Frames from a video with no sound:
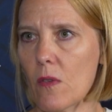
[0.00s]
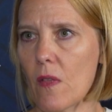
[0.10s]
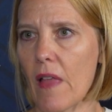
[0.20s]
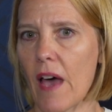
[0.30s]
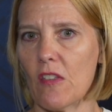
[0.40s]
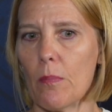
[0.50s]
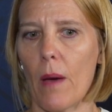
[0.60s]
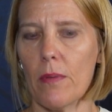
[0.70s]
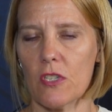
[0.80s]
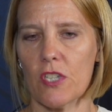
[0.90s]
So the last
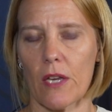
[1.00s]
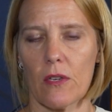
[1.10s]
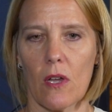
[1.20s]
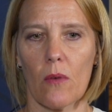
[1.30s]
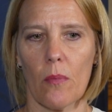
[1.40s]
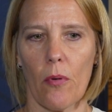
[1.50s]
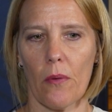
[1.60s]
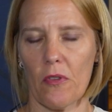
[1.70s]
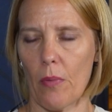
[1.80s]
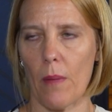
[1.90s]
published technical
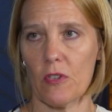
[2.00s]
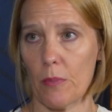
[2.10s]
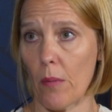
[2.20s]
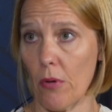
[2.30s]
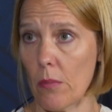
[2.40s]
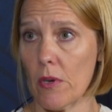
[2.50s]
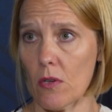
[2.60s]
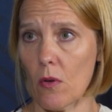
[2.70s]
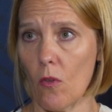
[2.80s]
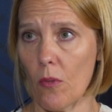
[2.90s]
report was published by Premier
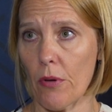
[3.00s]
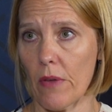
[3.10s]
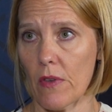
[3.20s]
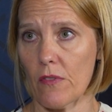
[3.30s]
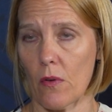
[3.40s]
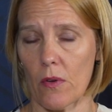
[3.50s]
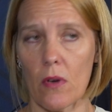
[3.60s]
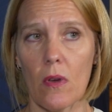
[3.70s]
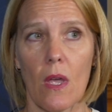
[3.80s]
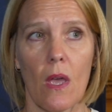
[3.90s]
Gold, the previous
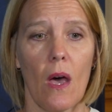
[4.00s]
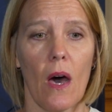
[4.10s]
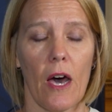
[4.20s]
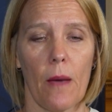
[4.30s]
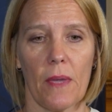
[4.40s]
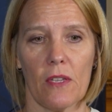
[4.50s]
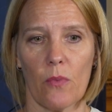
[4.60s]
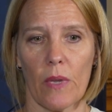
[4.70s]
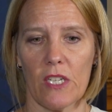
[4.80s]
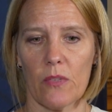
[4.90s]
owner, in
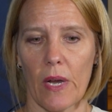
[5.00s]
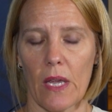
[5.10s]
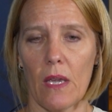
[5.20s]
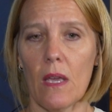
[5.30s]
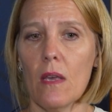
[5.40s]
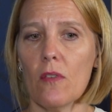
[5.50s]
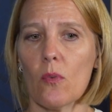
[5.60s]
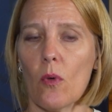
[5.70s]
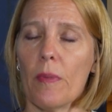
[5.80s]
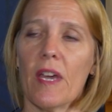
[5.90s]
2020. So
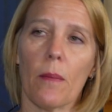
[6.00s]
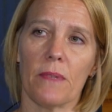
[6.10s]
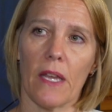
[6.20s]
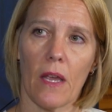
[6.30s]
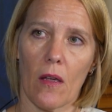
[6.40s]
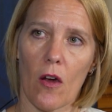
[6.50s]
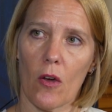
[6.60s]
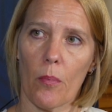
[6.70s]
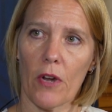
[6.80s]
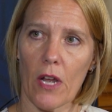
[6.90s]
we'll be updating
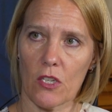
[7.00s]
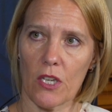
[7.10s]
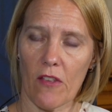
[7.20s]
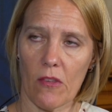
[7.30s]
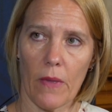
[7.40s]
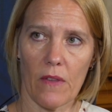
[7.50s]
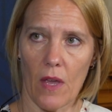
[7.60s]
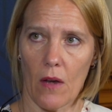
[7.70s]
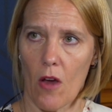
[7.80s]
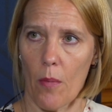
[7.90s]
our production estimates
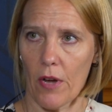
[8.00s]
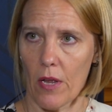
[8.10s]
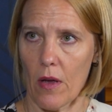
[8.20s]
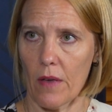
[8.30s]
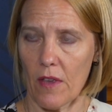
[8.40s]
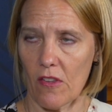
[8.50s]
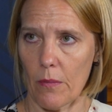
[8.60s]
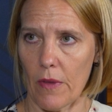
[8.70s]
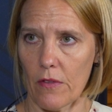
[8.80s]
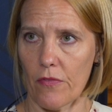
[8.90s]
and our operating cost
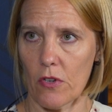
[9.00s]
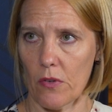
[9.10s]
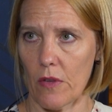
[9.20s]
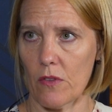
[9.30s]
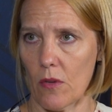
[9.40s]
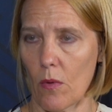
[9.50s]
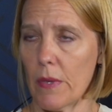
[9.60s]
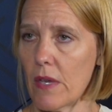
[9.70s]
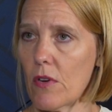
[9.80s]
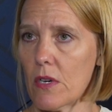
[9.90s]
estimates for Greenstone when we
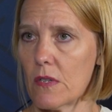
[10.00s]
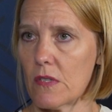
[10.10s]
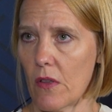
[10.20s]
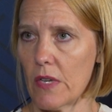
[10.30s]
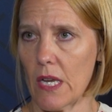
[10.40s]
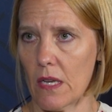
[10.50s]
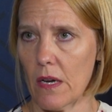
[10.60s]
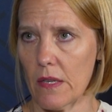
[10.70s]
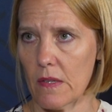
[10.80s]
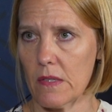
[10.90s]
give our consolidated
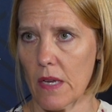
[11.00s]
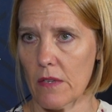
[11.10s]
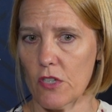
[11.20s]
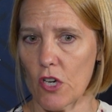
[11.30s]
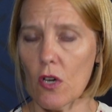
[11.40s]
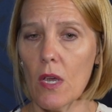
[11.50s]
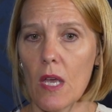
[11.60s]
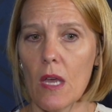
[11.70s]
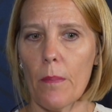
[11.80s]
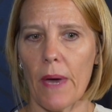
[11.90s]
guidance next year.
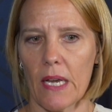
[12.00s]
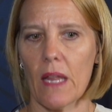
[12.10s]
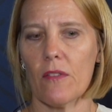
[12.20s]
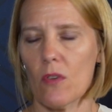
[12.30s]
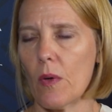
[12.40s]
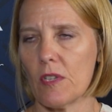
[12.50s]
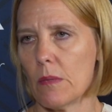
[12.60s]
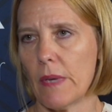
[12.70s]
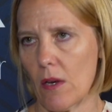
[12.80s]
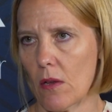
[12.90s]
But it is going to
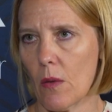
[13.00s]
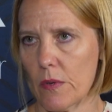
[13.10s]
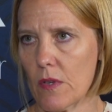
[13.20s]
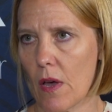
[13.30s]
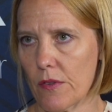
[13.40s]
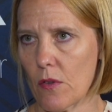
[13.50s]
be our lowest cost